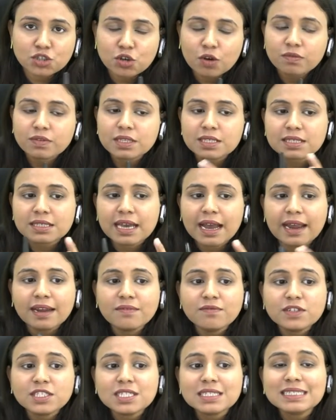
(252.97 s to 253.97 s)
of this kind,
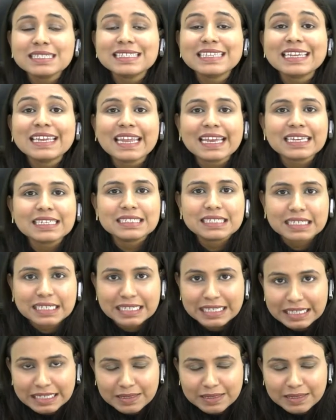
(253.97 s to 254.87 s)
which is synecdoche.